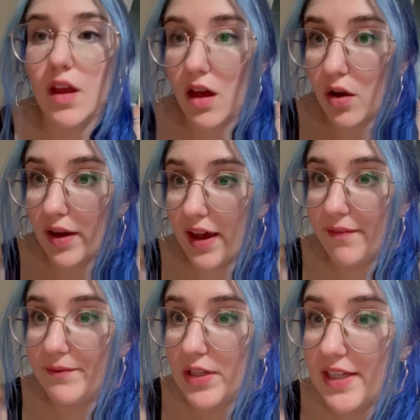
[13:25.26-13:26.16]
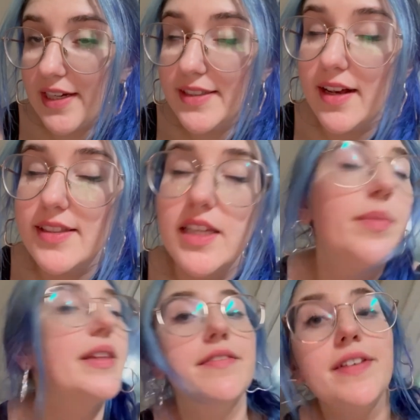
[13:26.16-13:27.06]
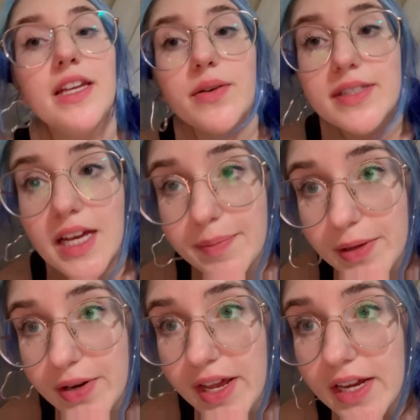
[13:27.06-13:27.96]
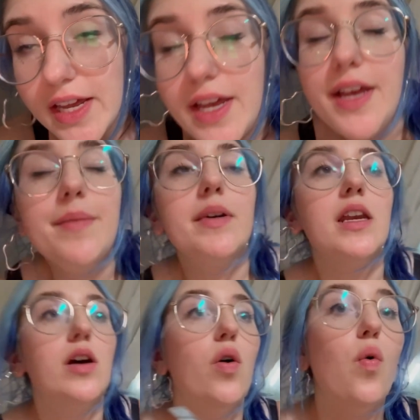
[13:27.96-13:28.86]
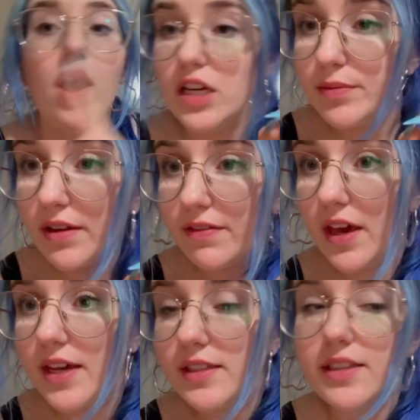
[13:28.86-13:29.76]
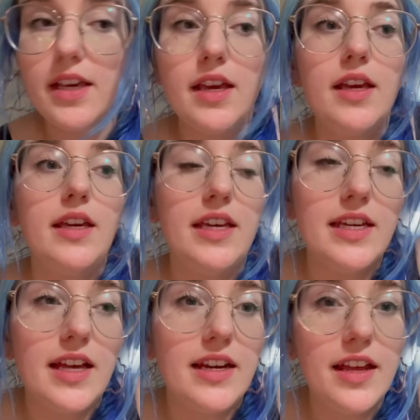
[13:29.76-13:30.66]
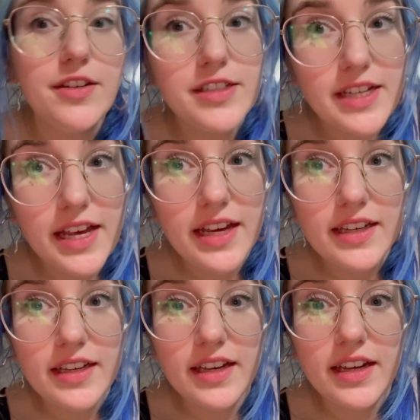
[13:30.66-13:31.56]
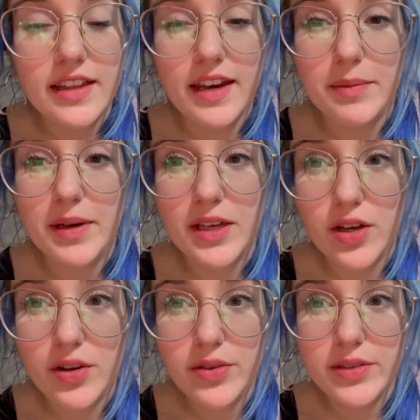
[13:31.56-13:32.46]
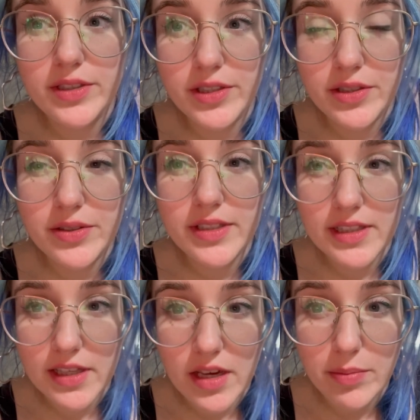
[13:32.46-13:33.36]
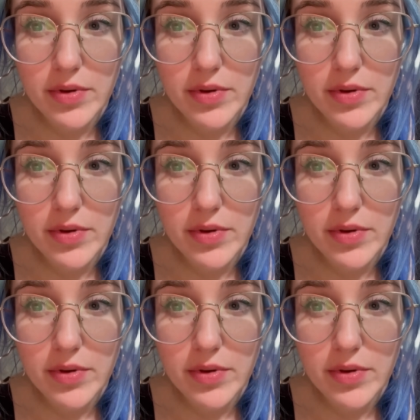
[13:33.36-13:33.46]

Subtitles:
Okay, I'm fully exhausted, but the video is uploading. I'm gonna wash my face, eat another snack, and then I'm gonna go to sleep.